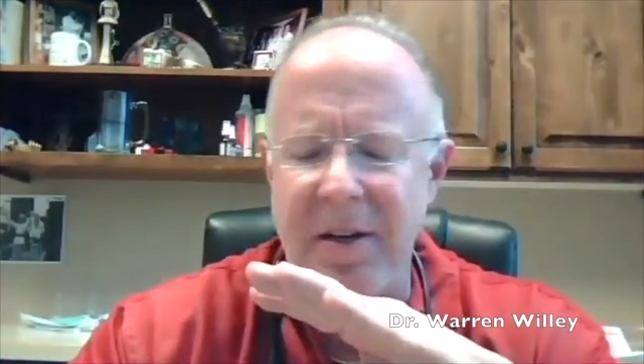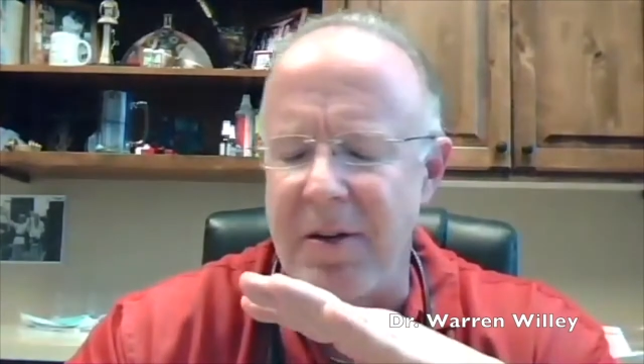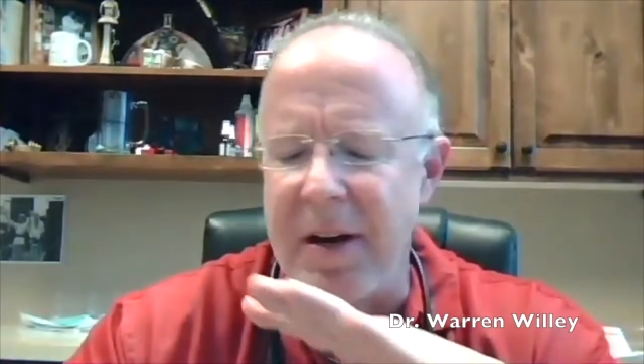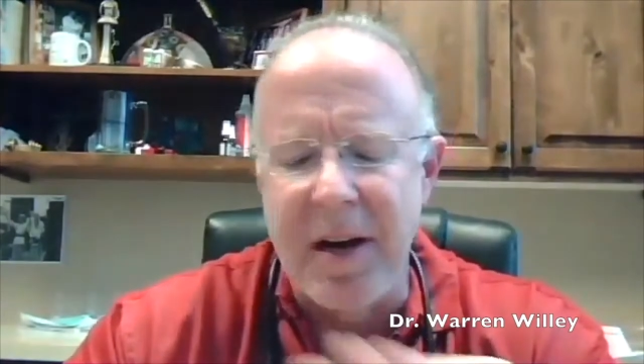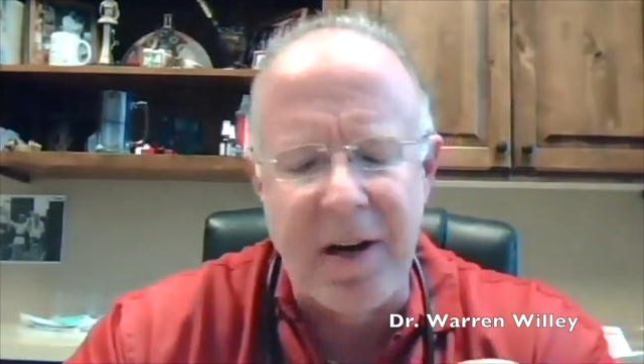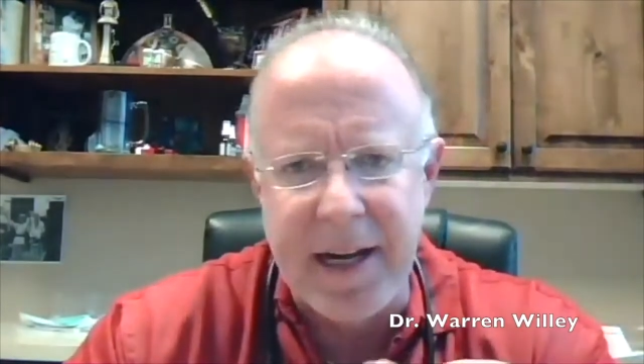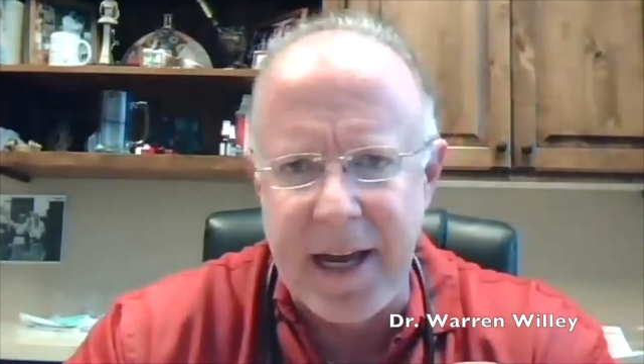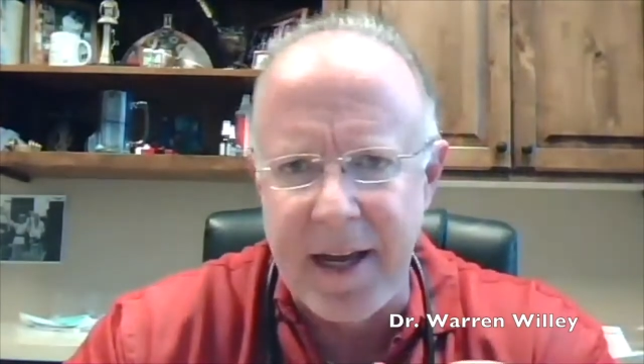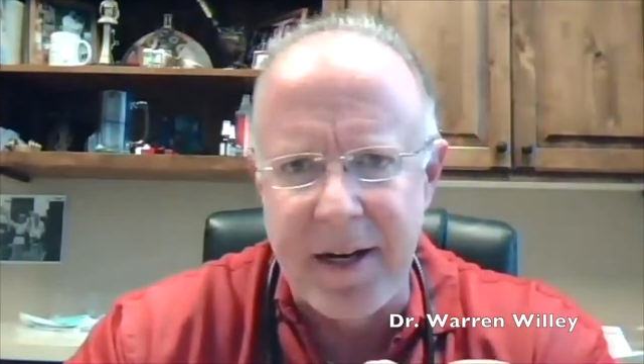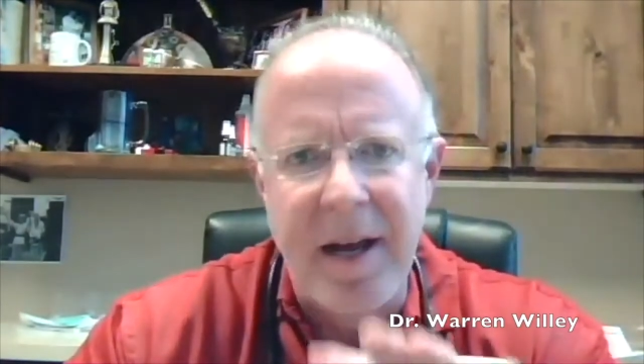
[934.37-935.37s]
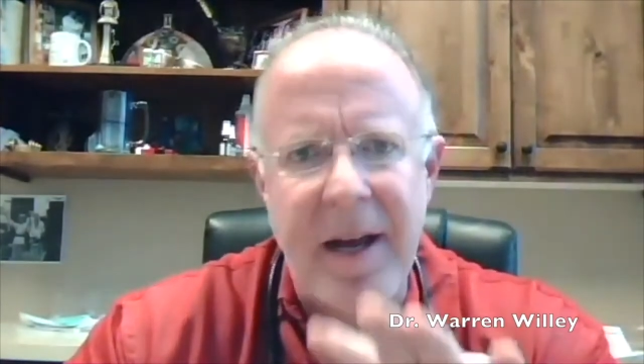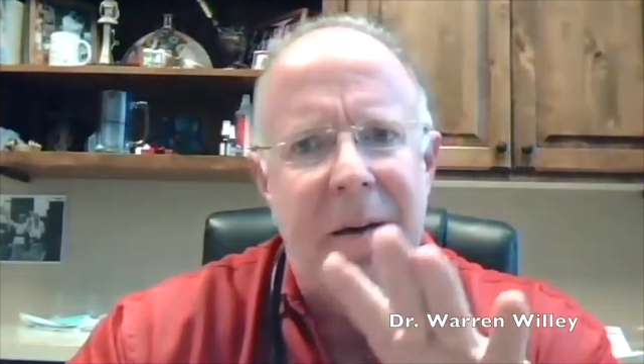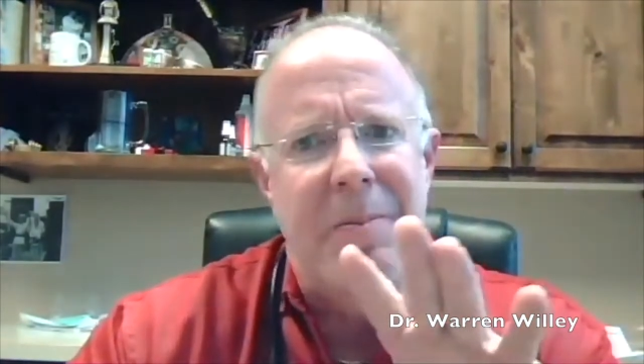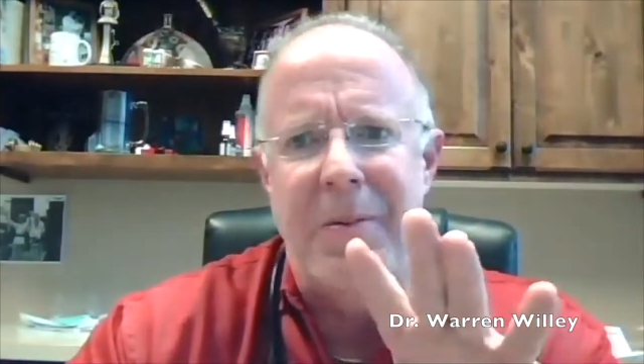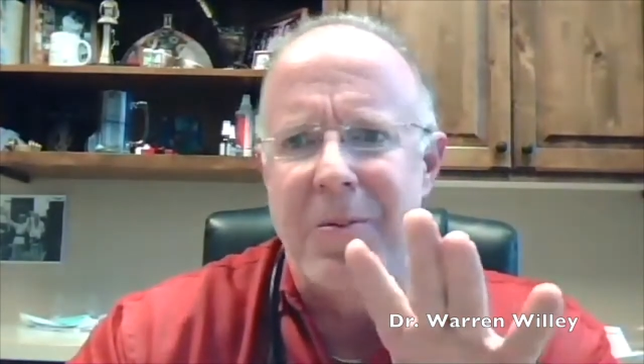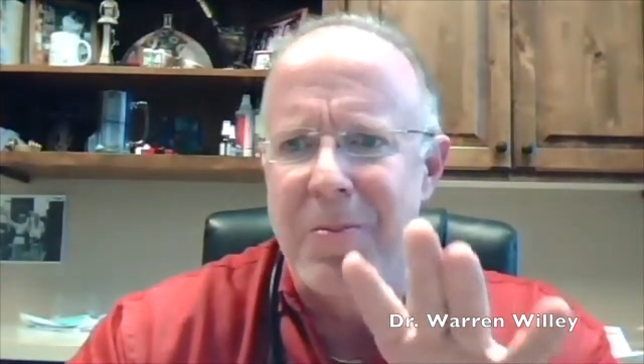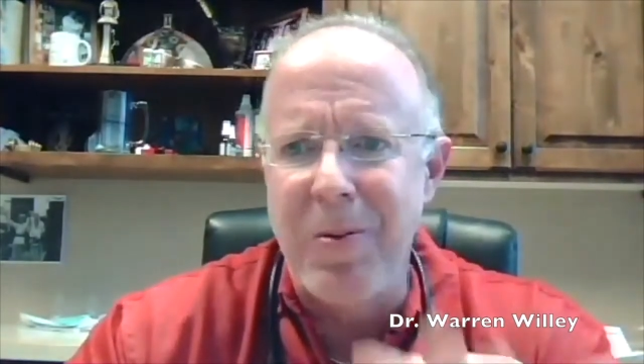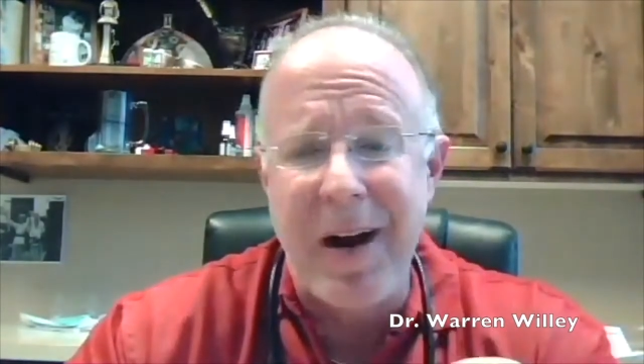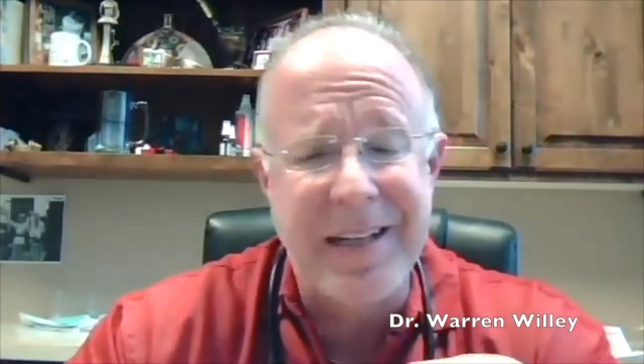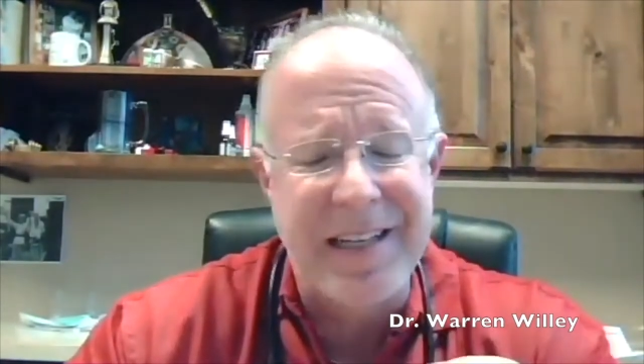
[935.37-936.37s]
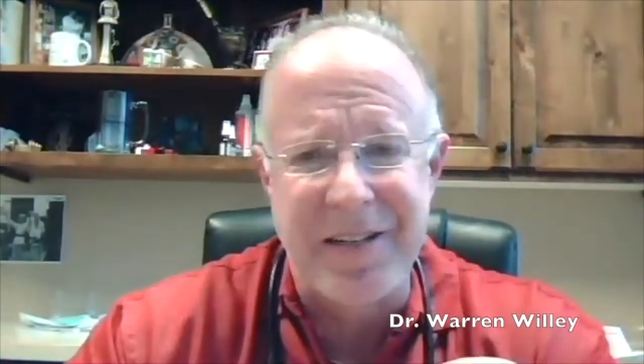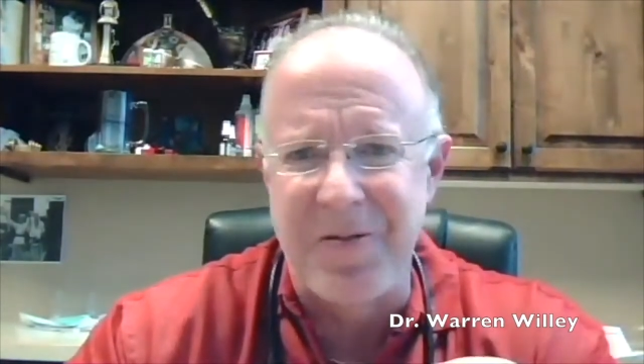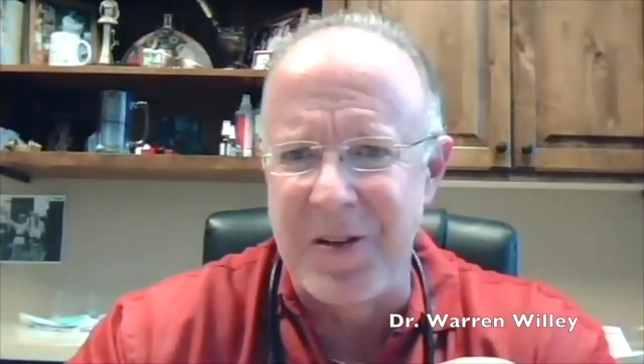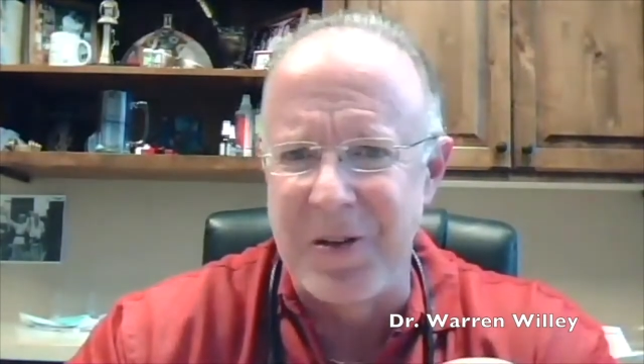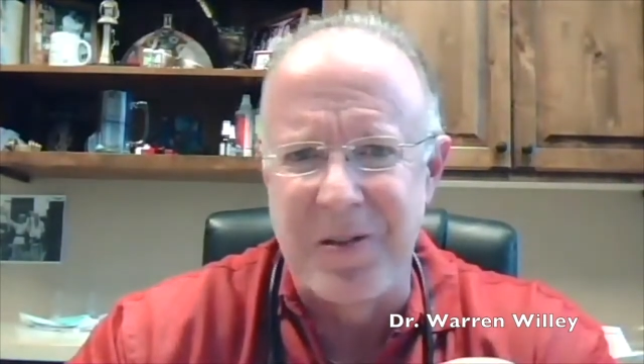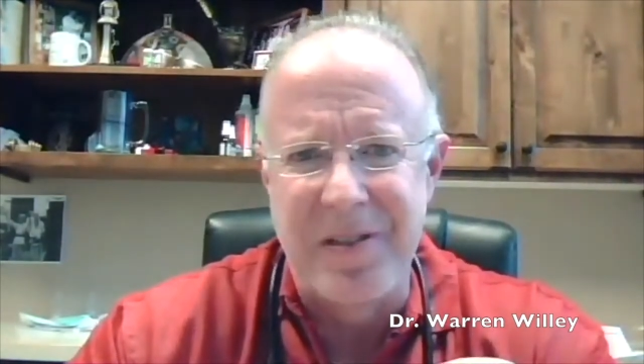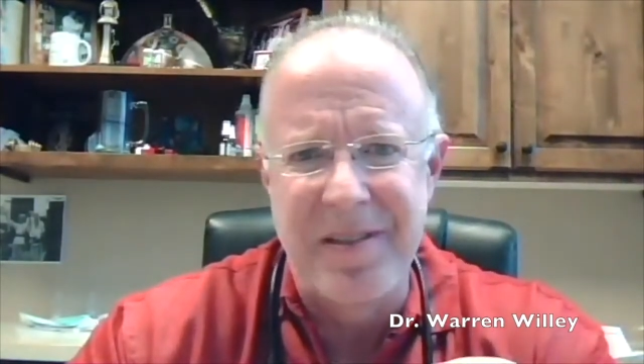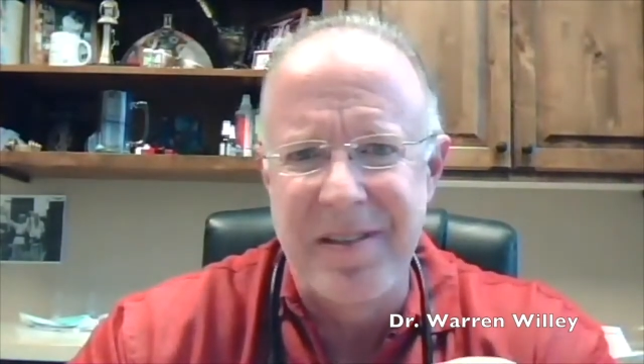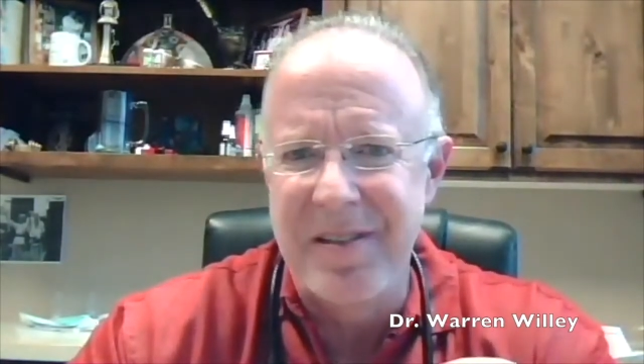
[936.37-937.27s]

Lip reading: you'll hear it again, but processed foods.